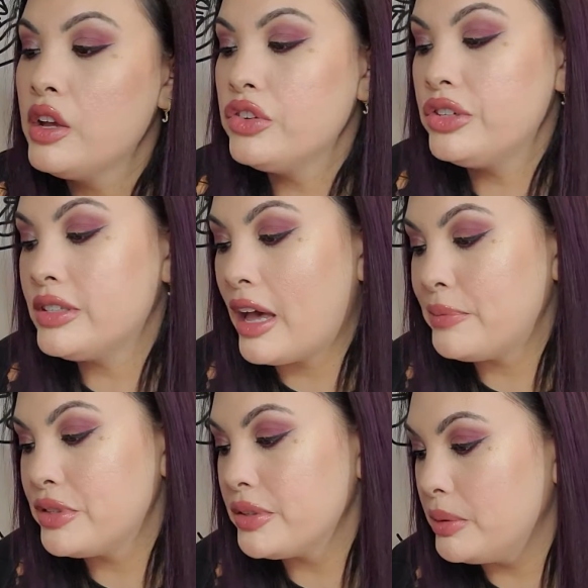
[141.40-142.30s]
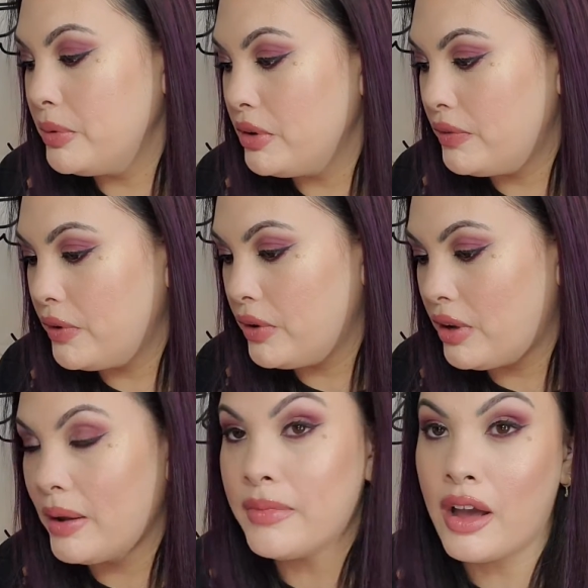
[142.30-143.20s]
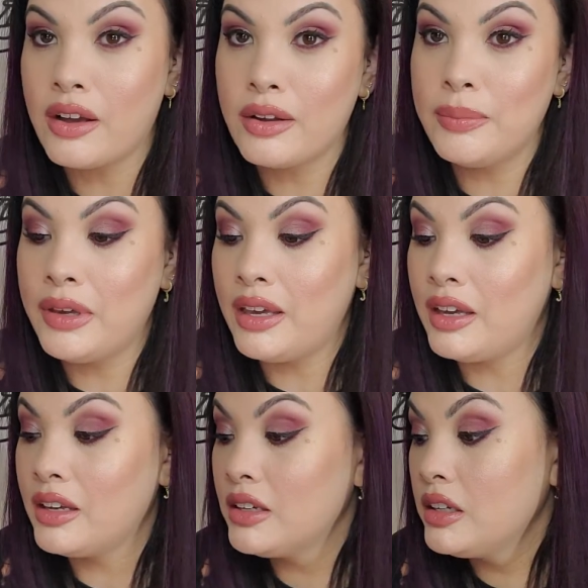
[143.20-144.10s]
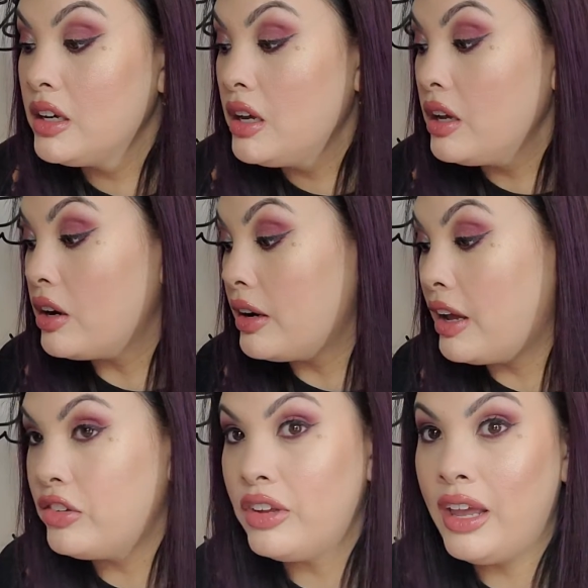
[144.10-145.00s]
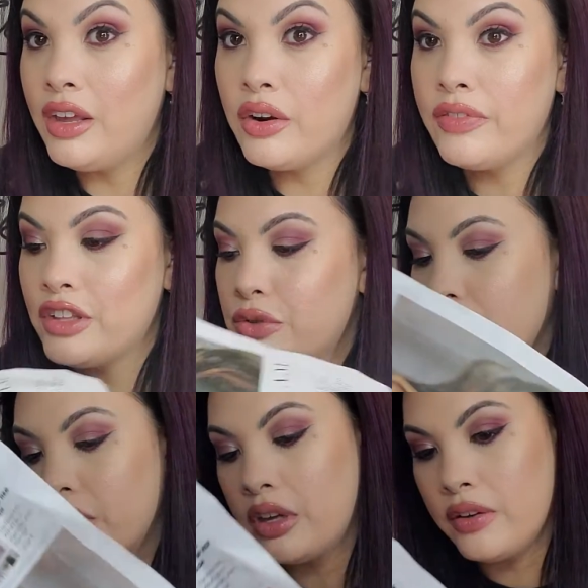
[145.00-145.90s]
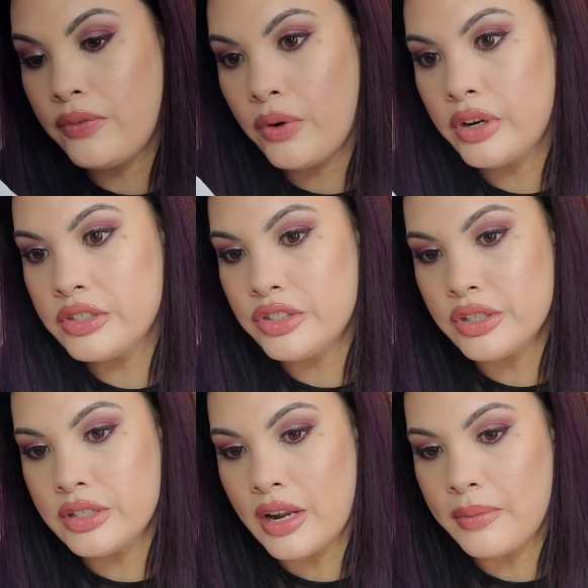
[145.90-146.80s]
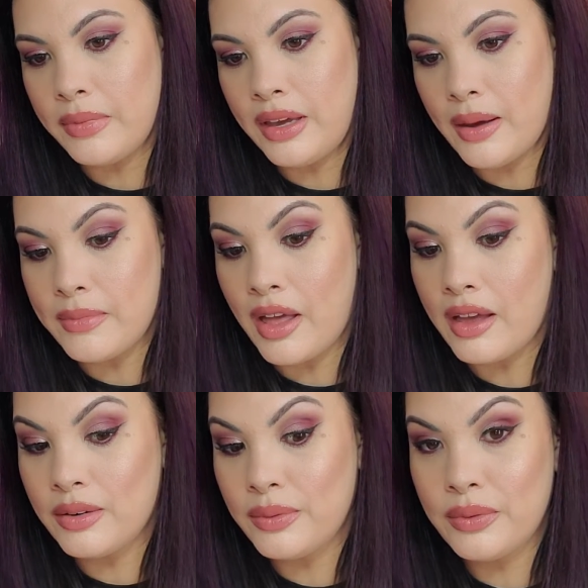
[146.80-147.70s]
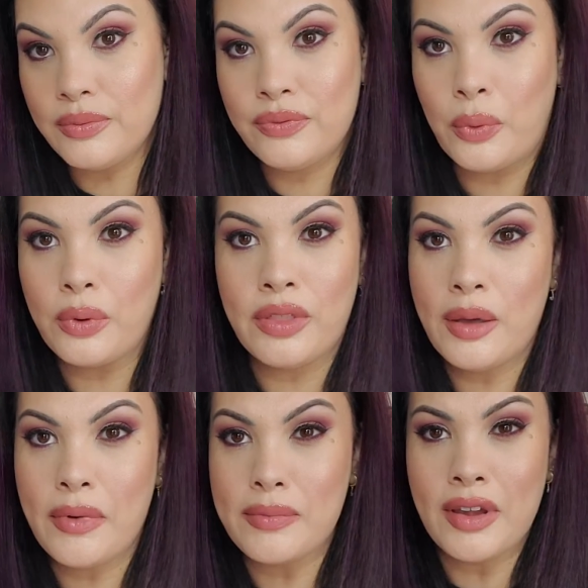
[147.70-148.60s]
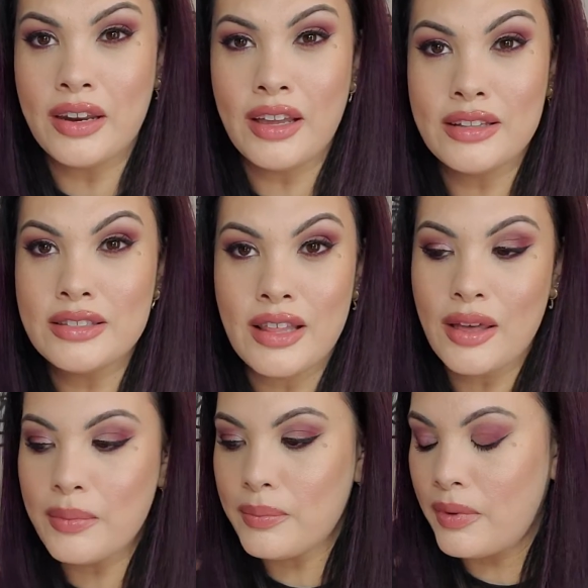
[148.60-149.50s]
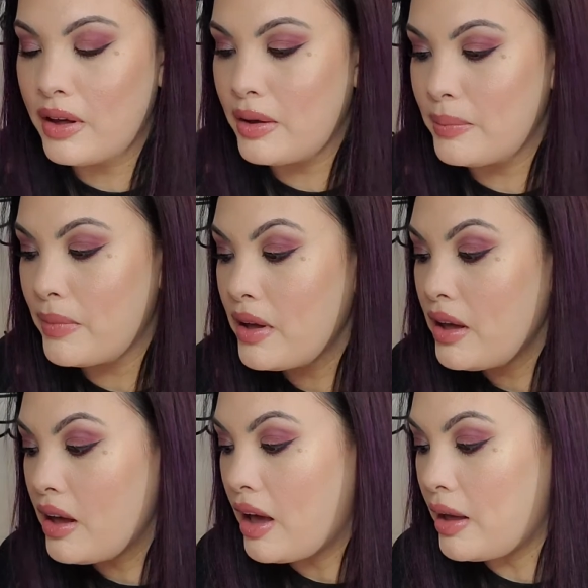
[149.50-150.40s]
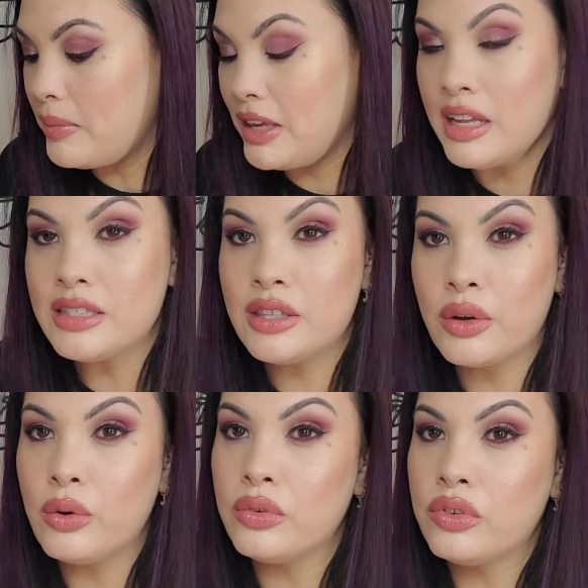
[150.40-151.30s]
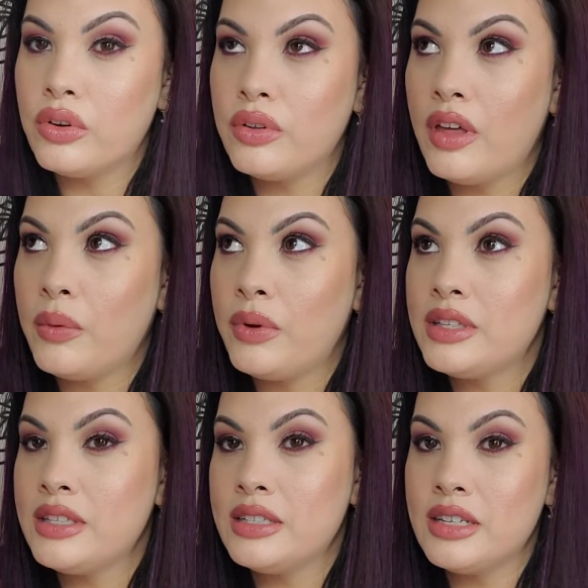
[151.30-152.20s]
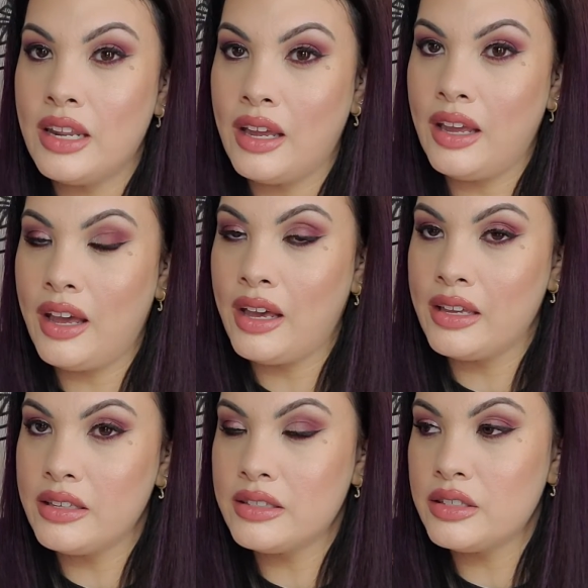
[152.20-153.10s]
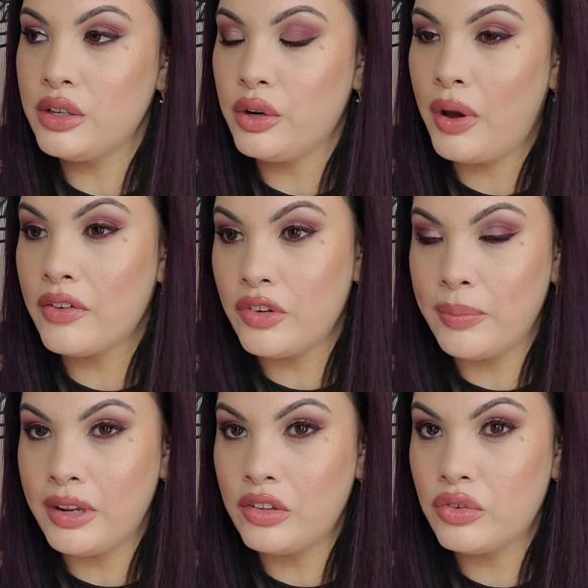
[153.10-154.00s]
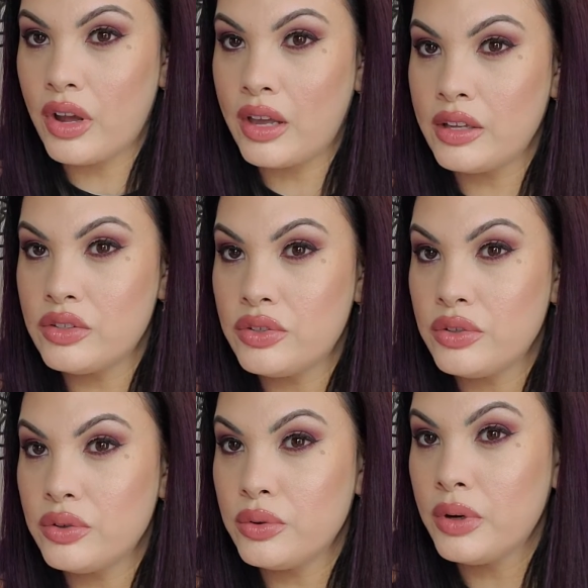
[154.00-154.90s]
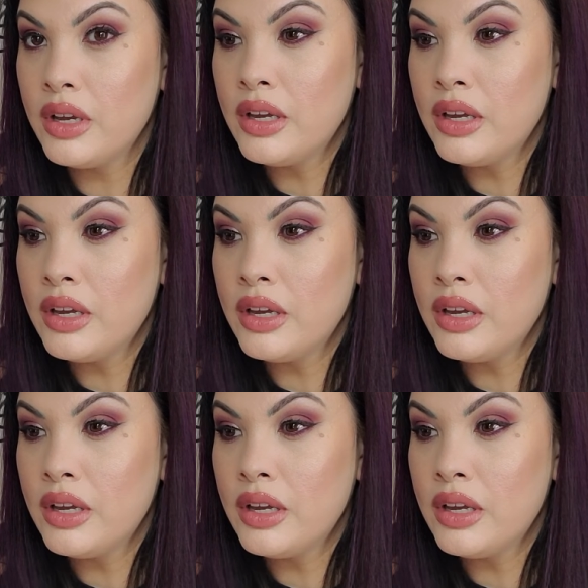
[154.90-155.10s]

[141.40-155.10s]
She's absolutely beautiful. I'm not going to be a Kardashian hater if that's what you're looking for. It's just not me. I'm not for them. I'm not against them. I'm against the culture that we see today as, everybody trying to